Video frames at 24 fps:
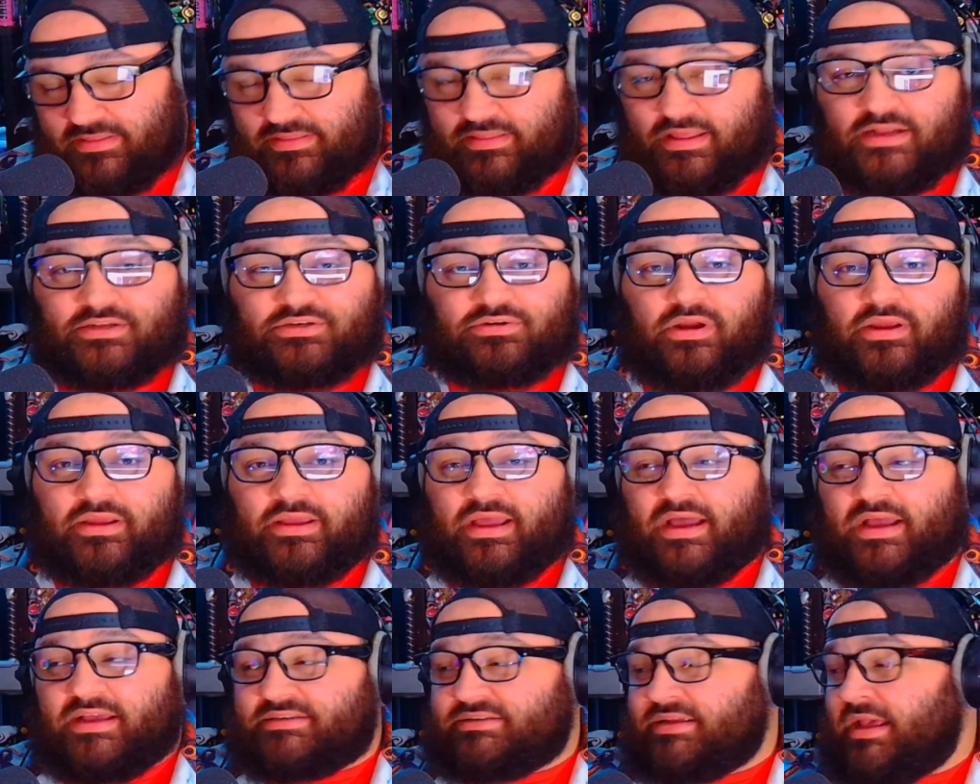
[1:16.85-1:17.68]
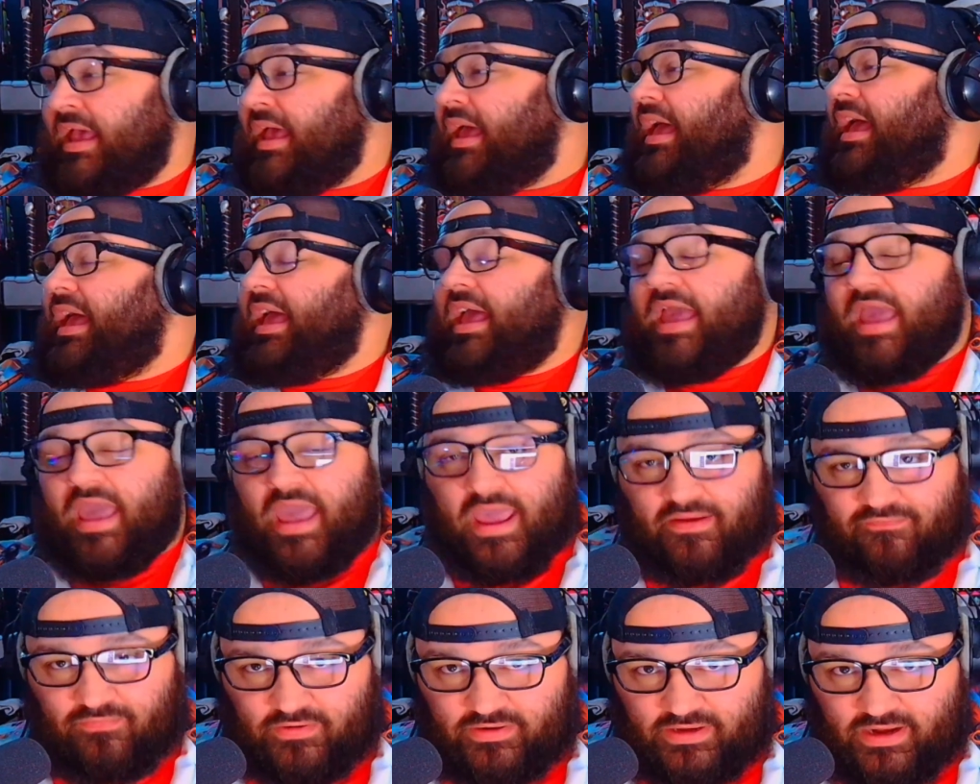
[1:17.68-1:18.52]
That's right, guys.
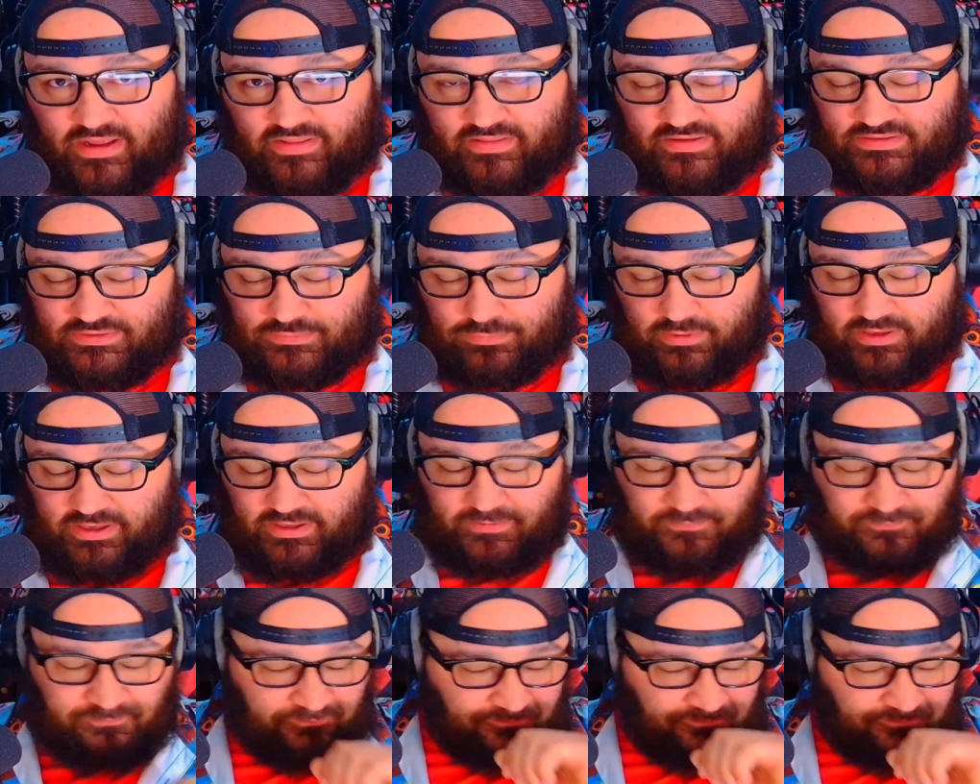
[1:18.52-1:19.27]
Every day this week,